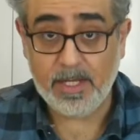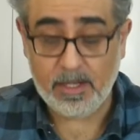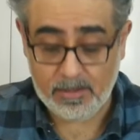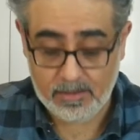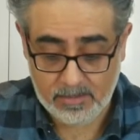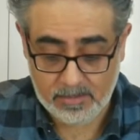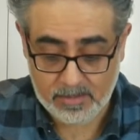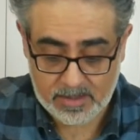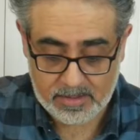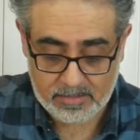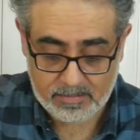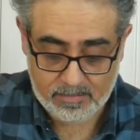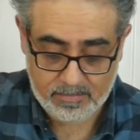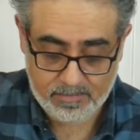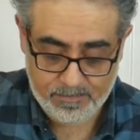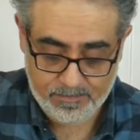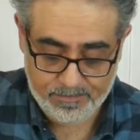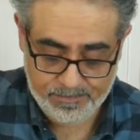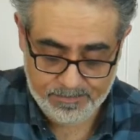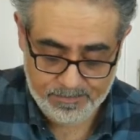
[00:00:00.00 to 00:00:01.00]
all the,
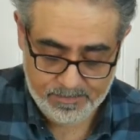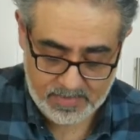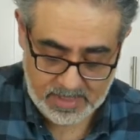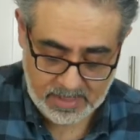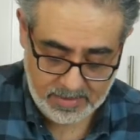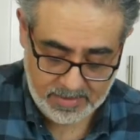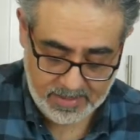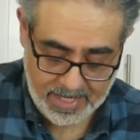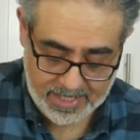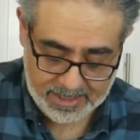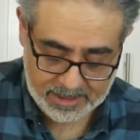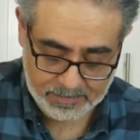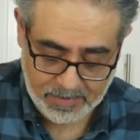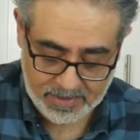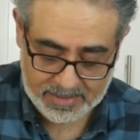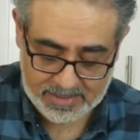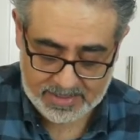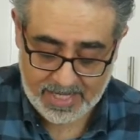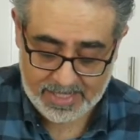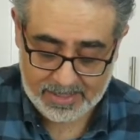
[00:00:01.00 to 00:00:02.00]
the
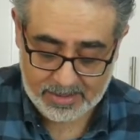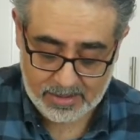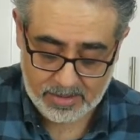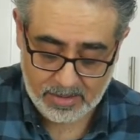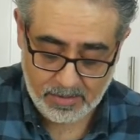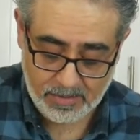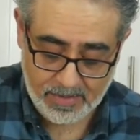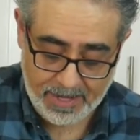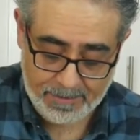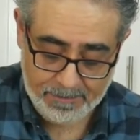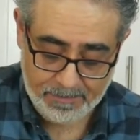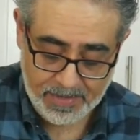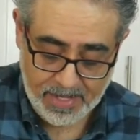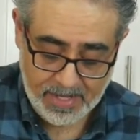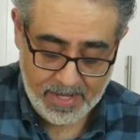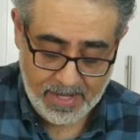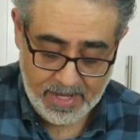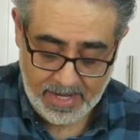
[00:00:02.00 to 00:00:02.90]
experts saying to do that.